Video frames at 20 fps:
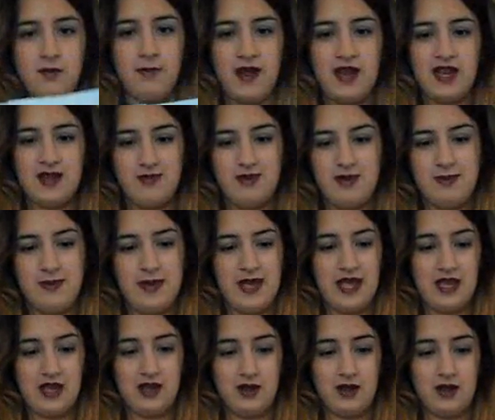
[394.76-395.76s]
a baby
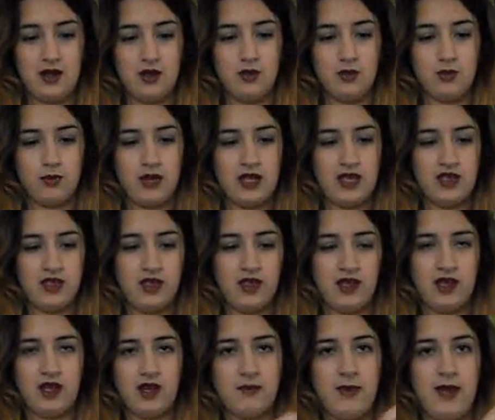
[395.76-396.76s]
pink with
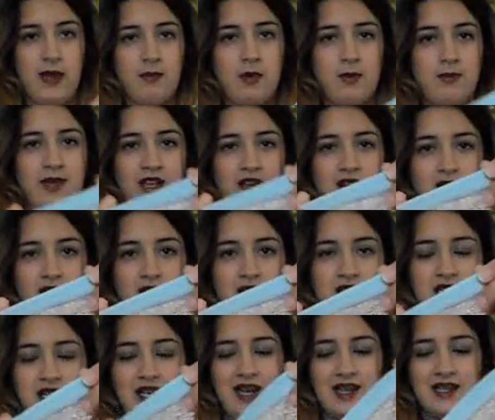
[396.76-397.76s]
like a peppermint
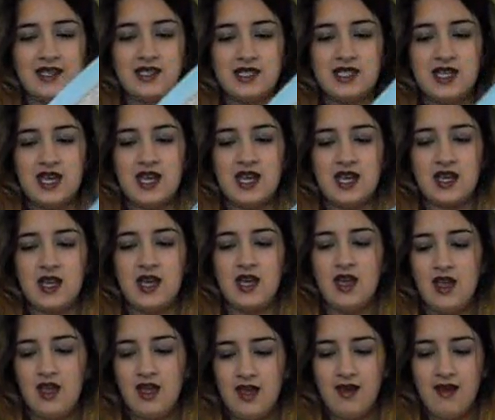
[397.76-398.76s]
coloured elastic,
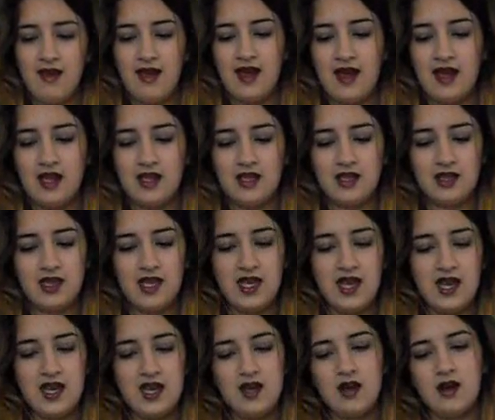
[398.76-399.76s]
and
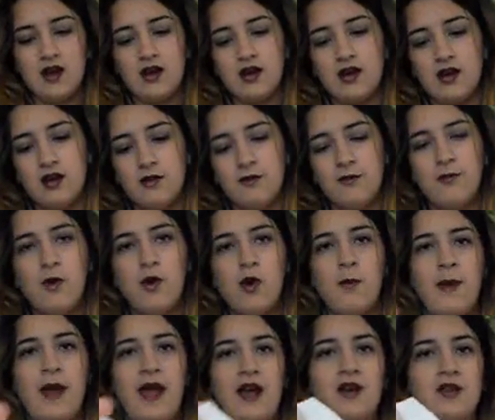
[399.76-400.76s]
they are
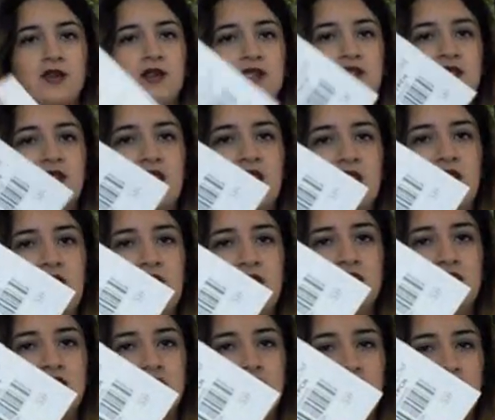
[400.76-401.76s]
£4 and
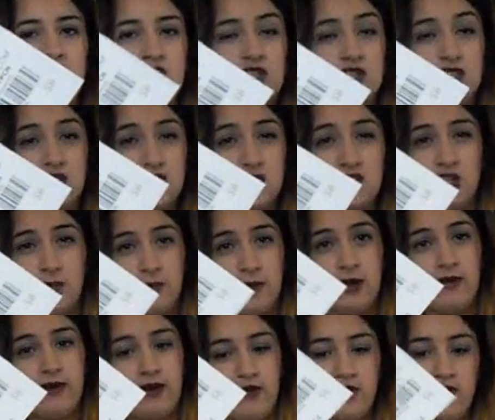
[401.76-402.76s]
they should still be
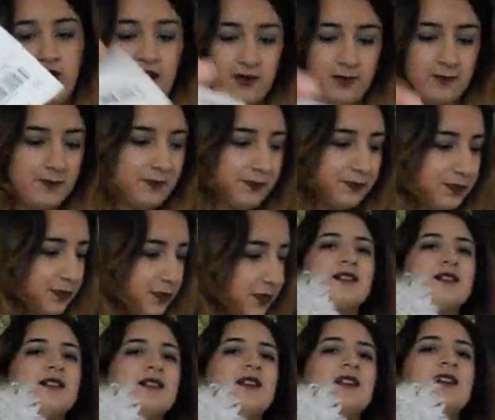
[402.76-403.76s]
around now.
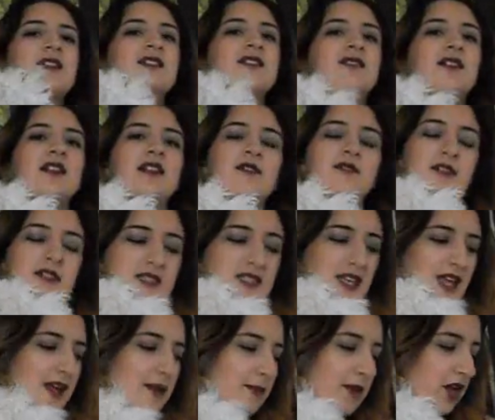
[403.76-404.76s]
He's ready for his
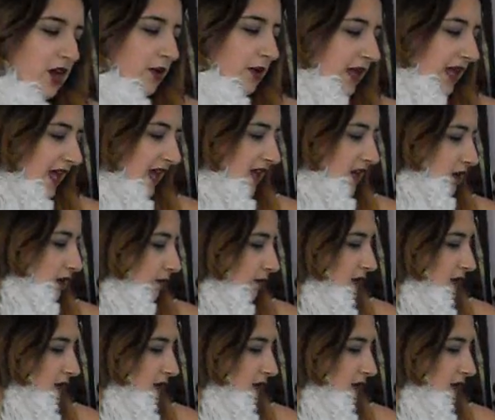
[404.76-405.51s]
cameo again.